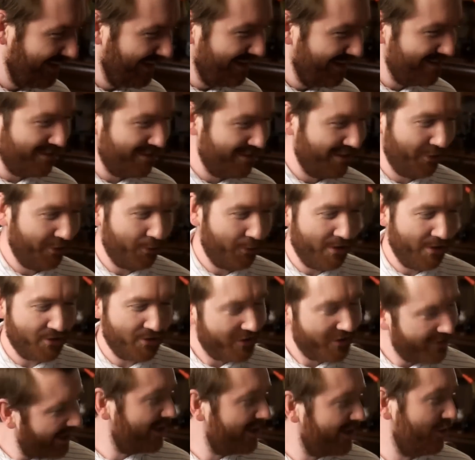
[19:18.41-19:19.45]
Here's another
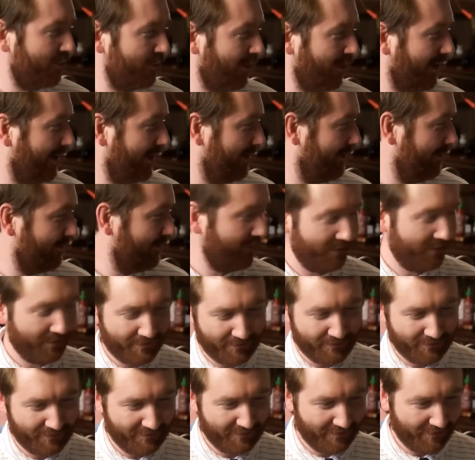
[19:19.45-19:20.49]
question. Thank you, Ryan, for
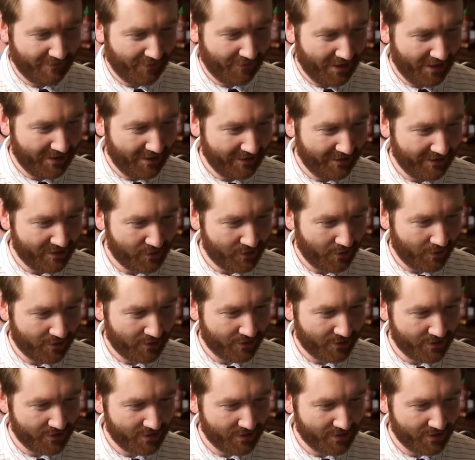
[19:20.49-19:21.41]
finding these questions.